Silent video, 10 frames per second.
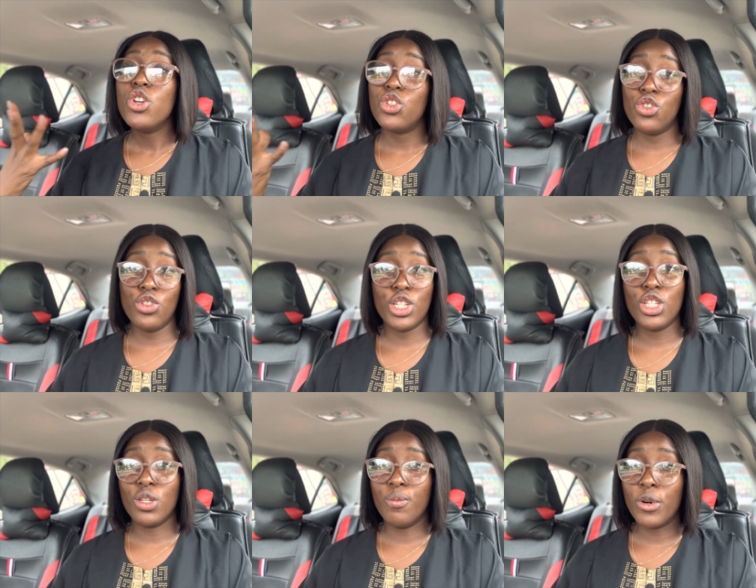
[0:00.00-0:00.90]
She
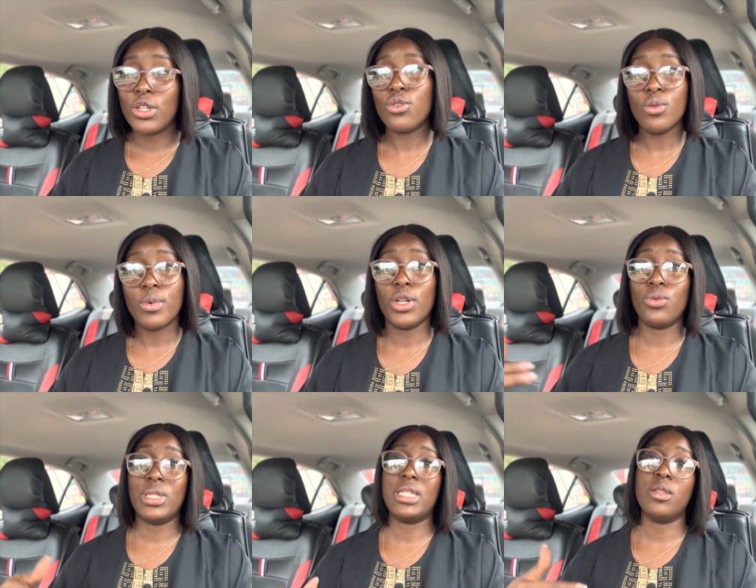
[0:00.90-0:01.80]
uses the bottle but
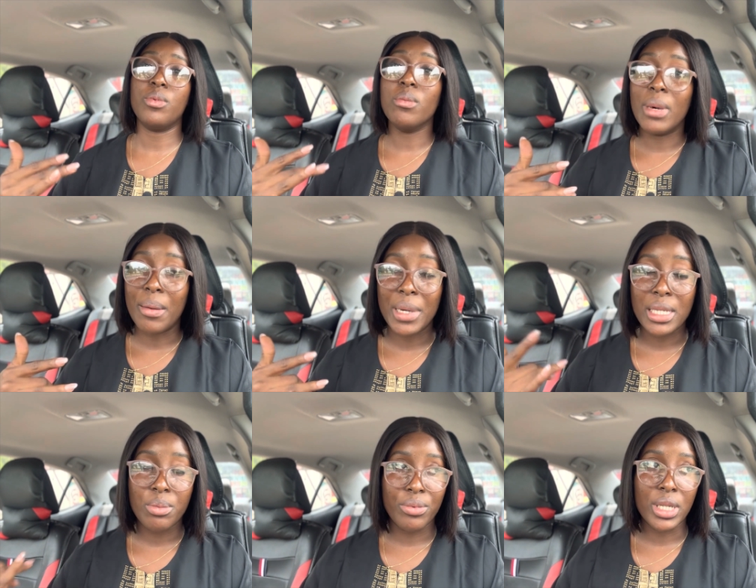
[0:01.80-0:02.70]
to still be
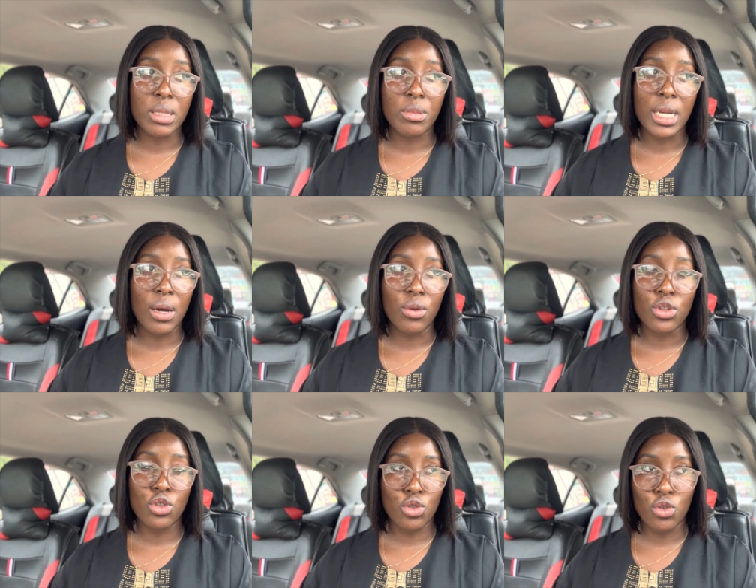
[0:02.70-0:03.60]
mama's breast milk. I
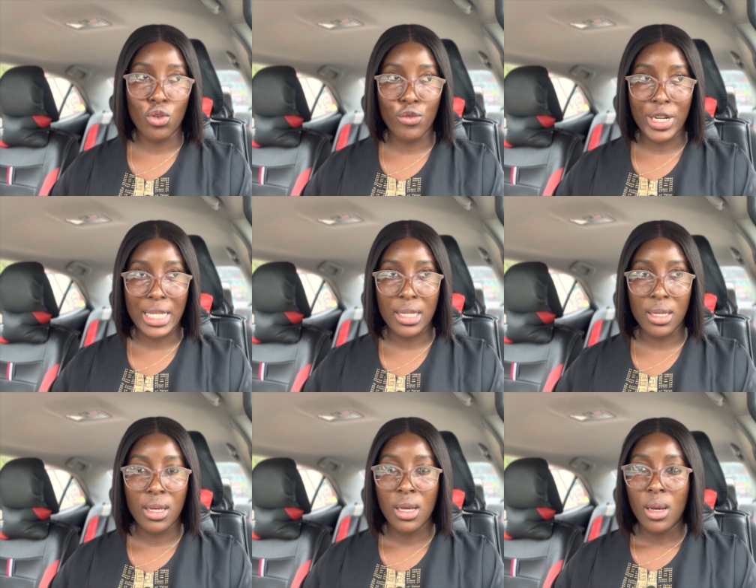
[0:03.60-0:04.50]
was so
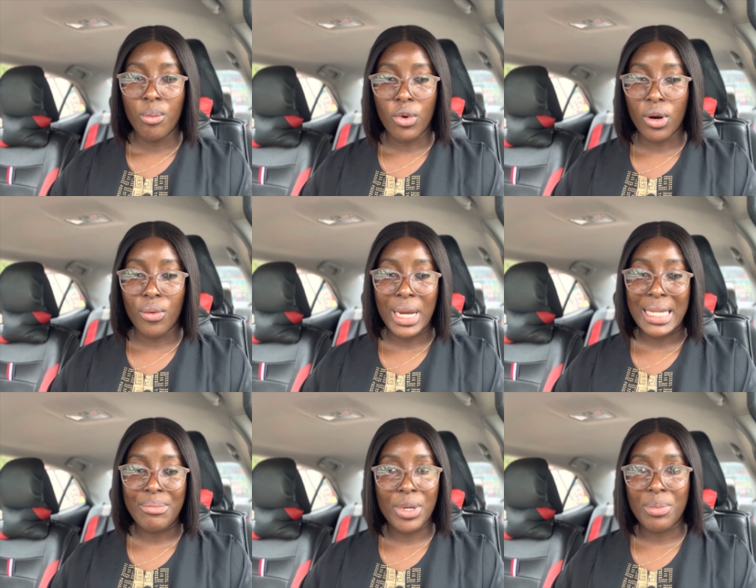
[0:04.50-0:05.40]
ready, but
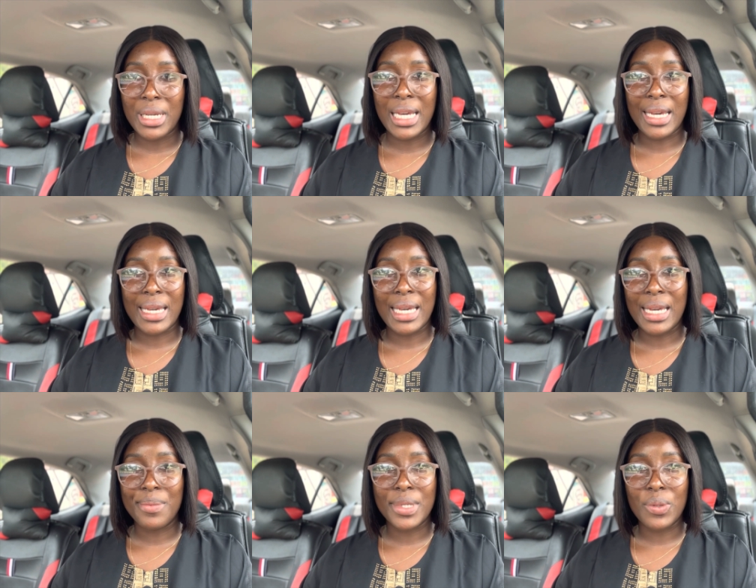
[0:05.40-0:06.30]
when baby girl
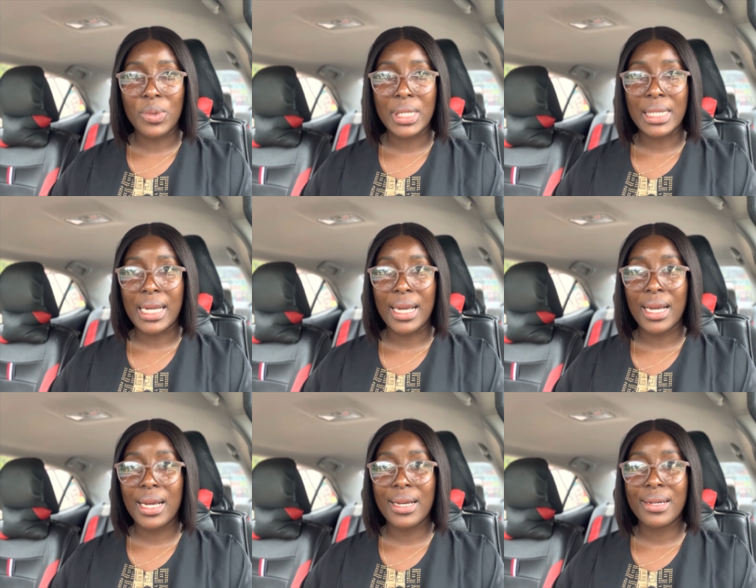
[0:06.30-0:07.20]
came, she was like,